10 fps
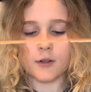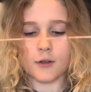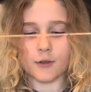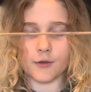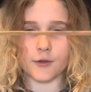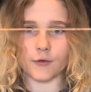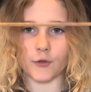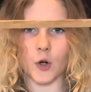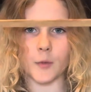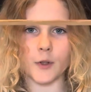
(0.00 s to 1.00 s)
here's the
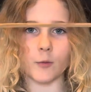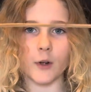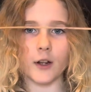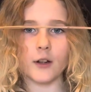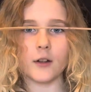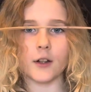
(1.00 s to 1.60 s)
Roman way.